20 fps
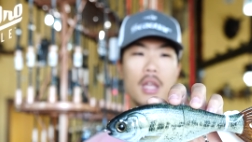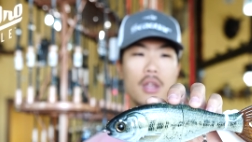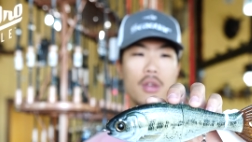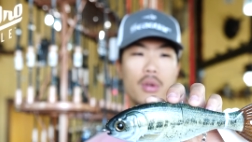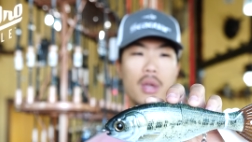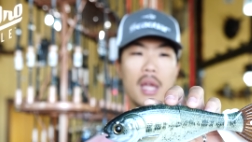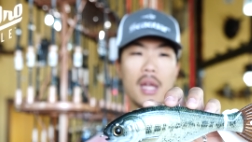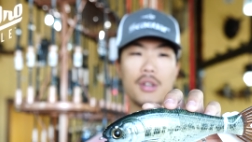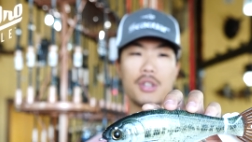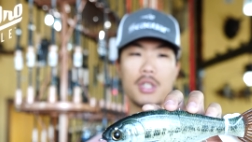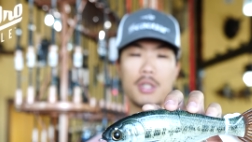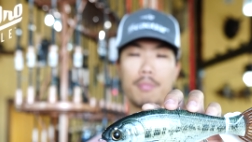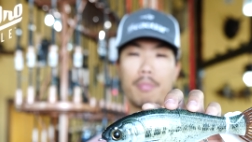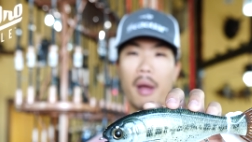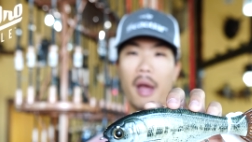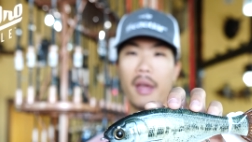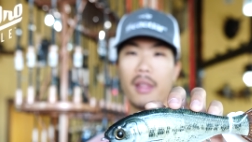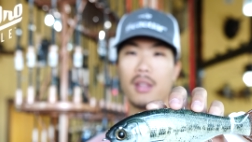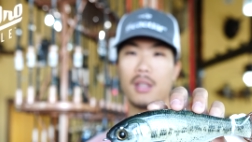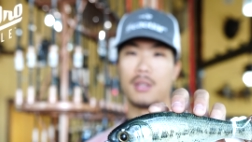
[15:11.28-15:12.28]
you can't just
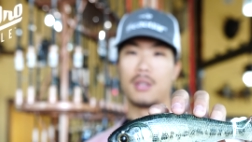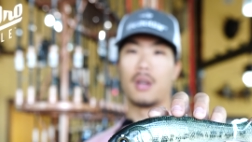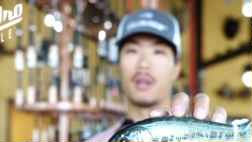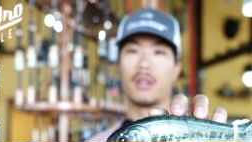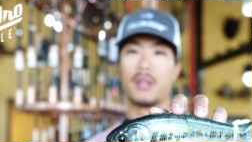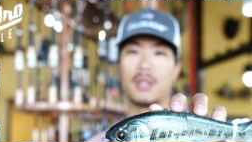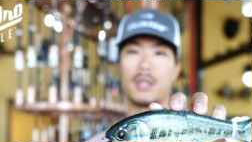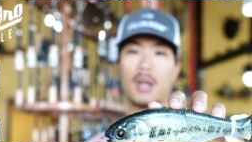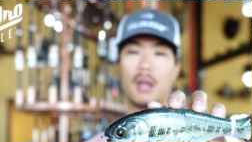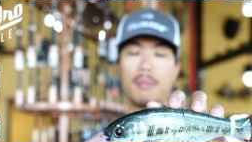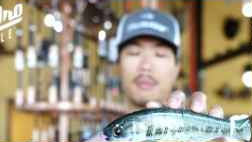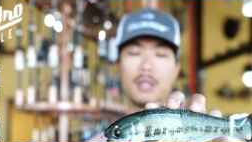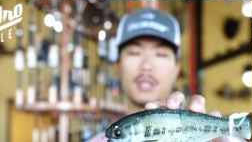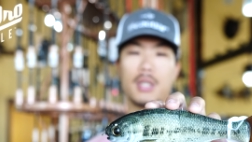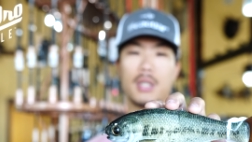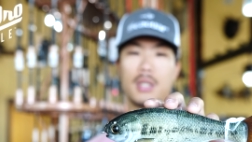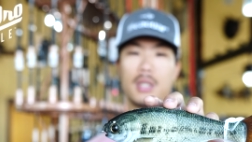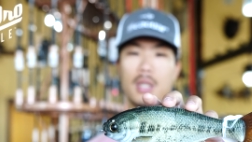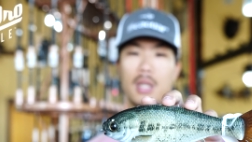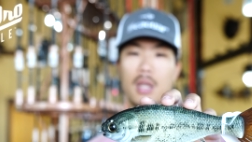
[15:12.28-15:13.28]
buy these all the time. This
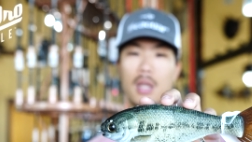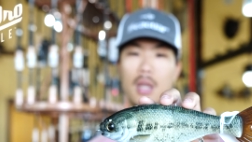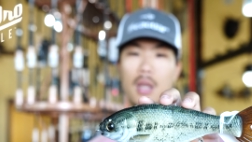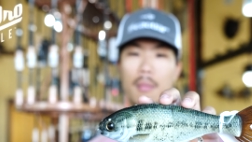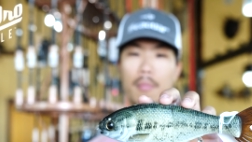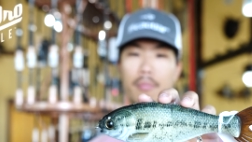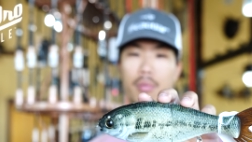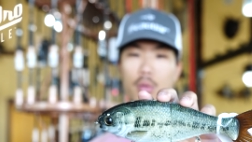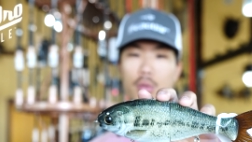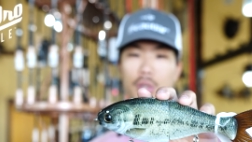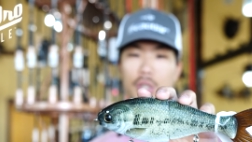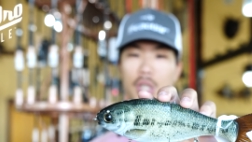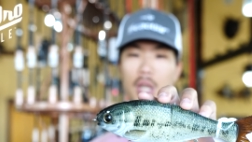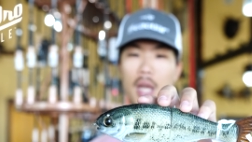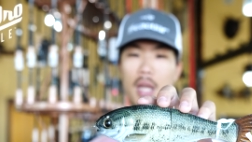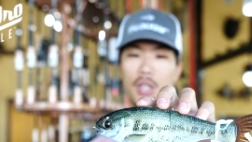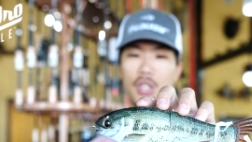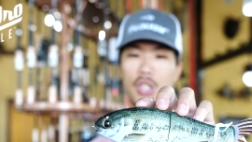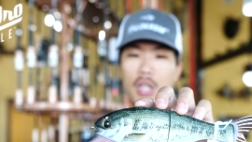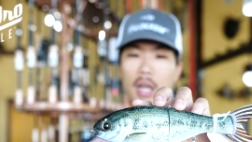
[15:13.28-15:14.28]
is the Bull
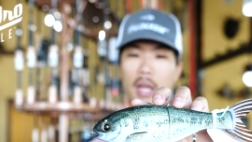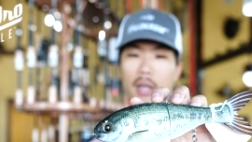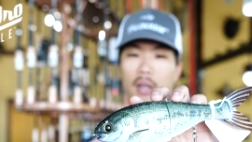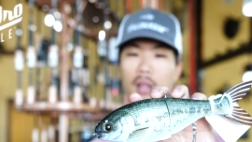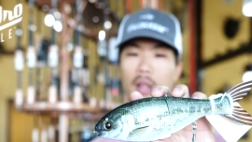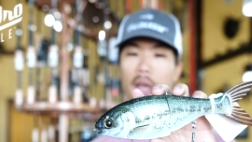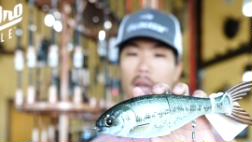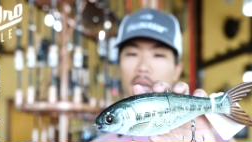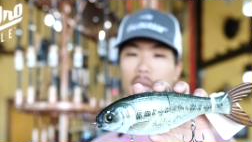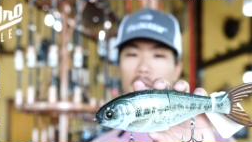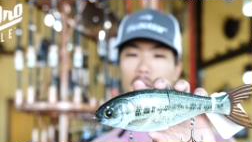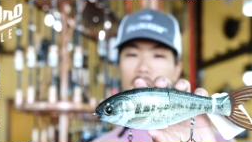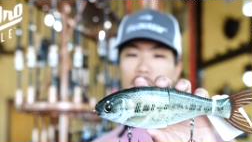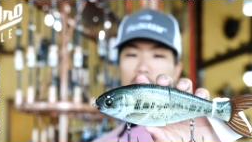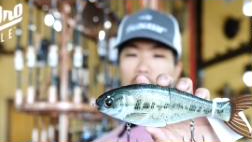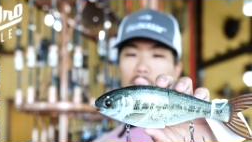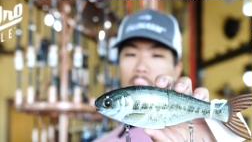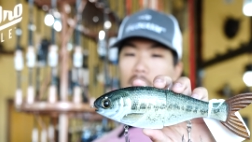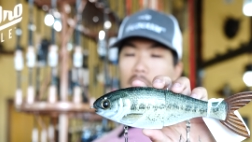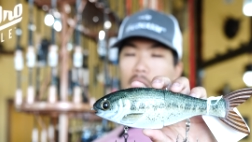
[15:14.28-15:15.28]
Shad Shad Glide. It
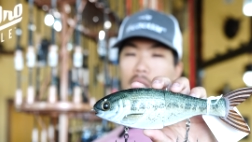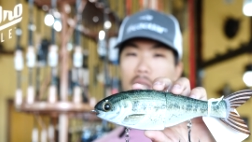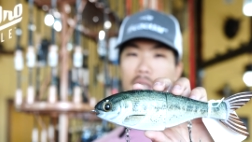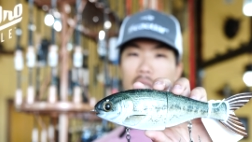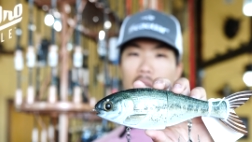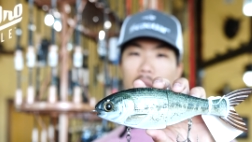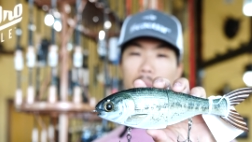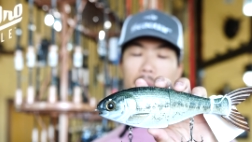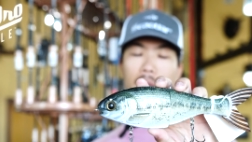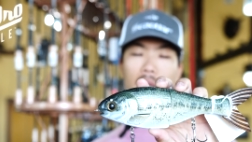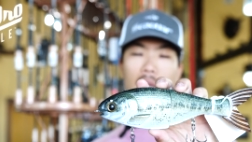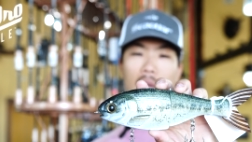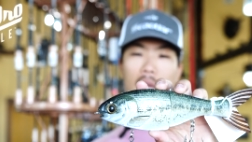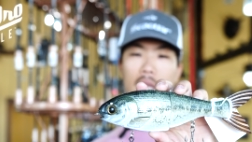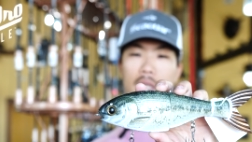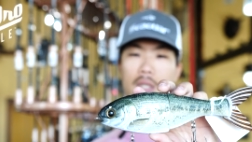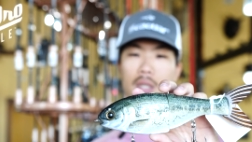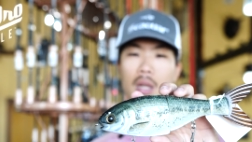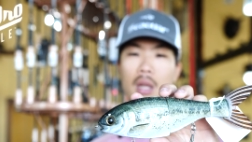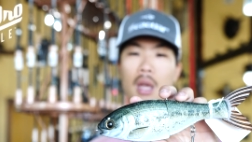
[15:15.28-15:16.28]
is in the consignment
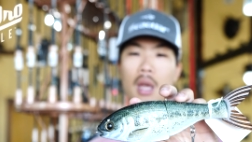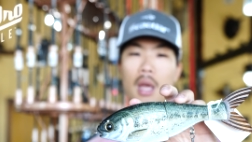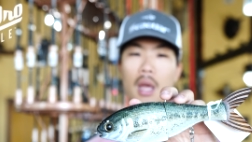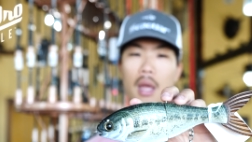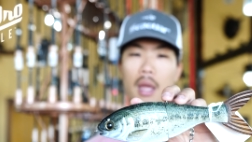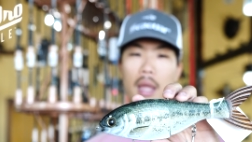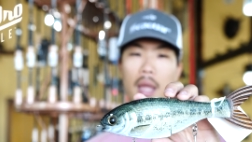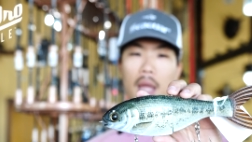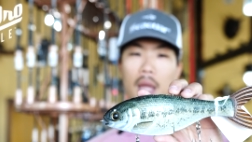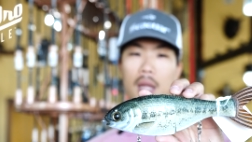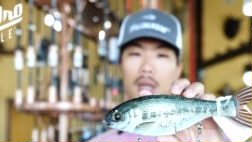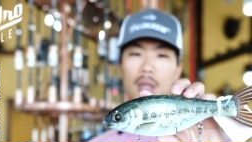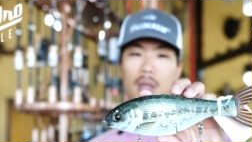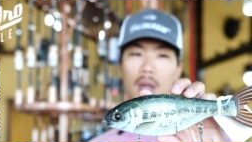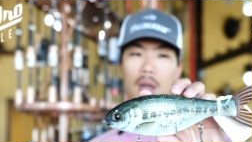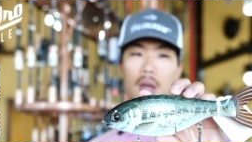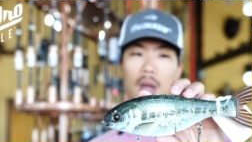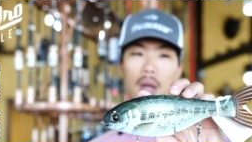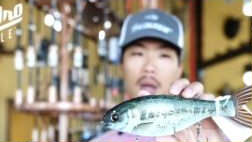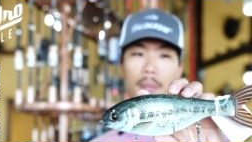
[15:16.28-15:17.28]
case. And
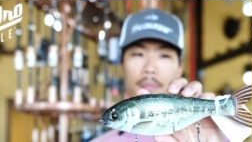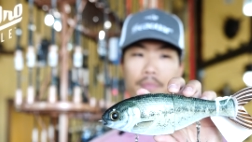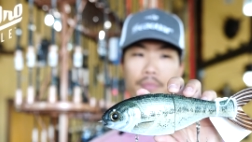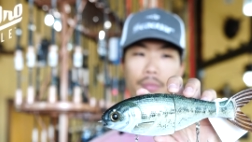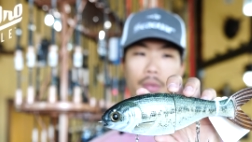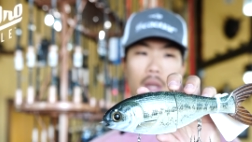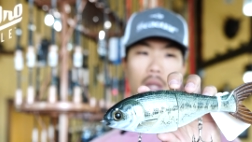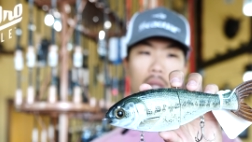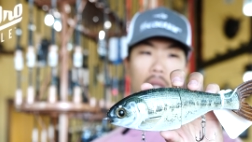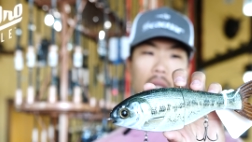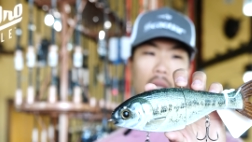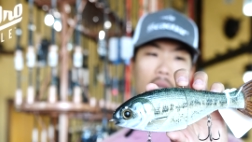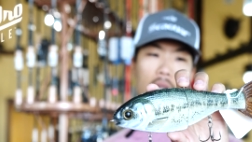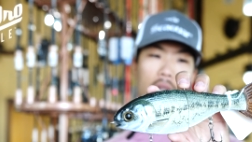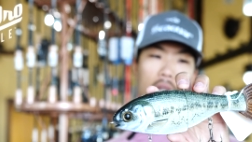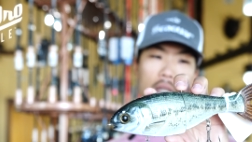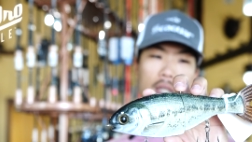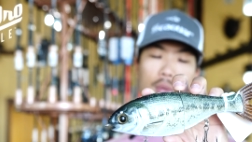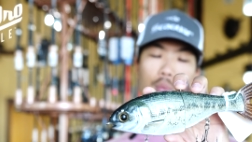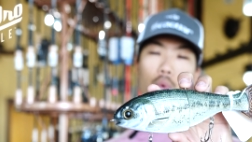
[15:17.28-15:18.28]
um,
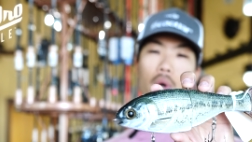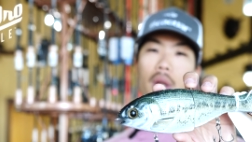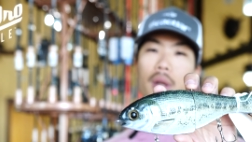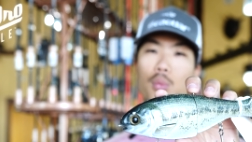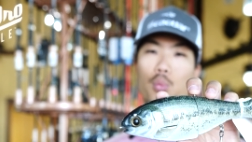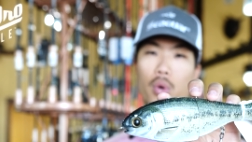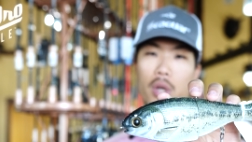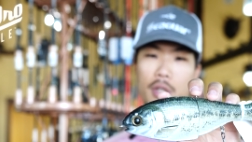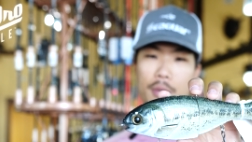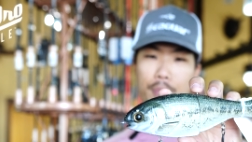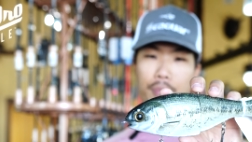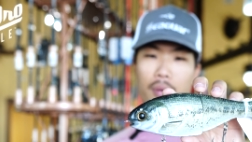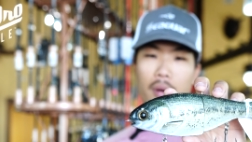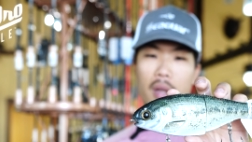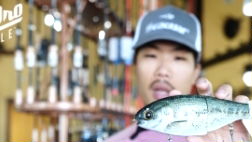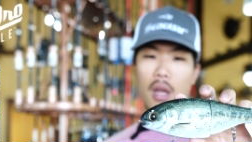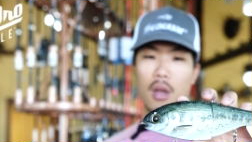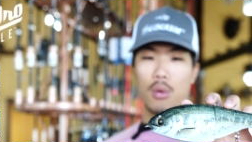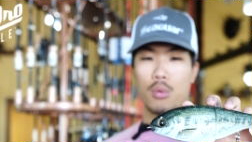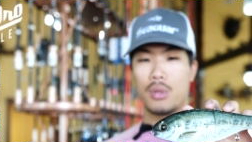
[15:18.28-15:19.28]
this one was
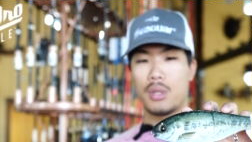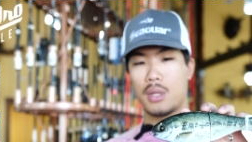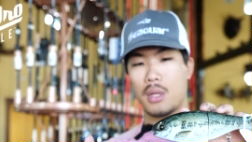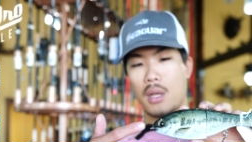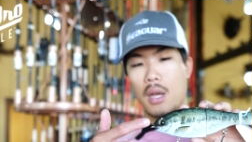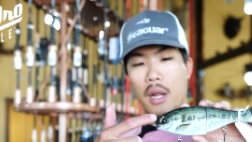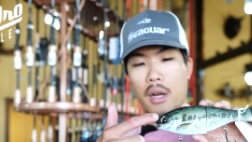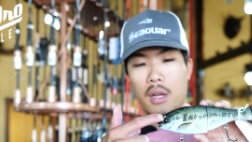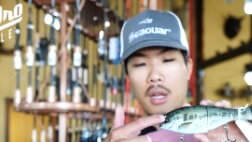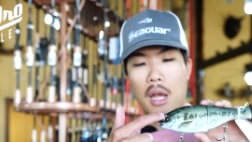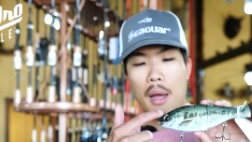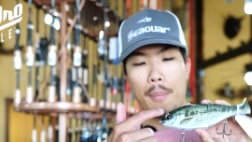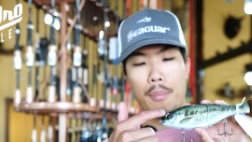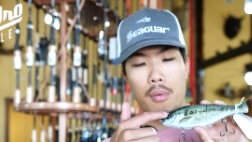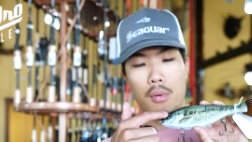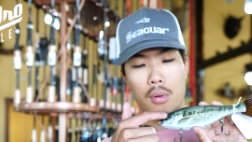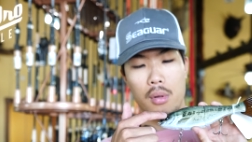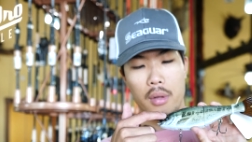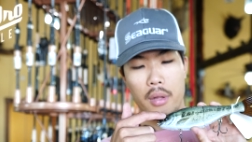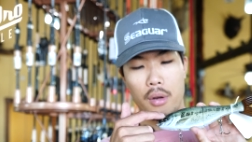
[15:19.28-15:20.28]
pre-owned, got a
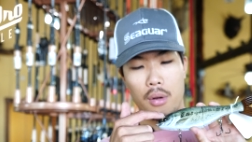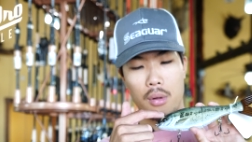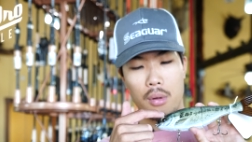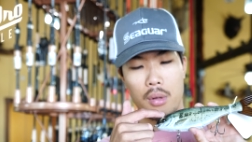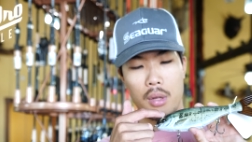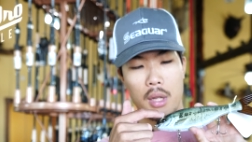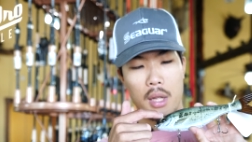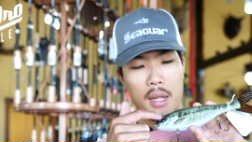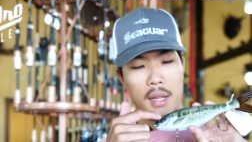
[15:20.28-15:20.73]
couple little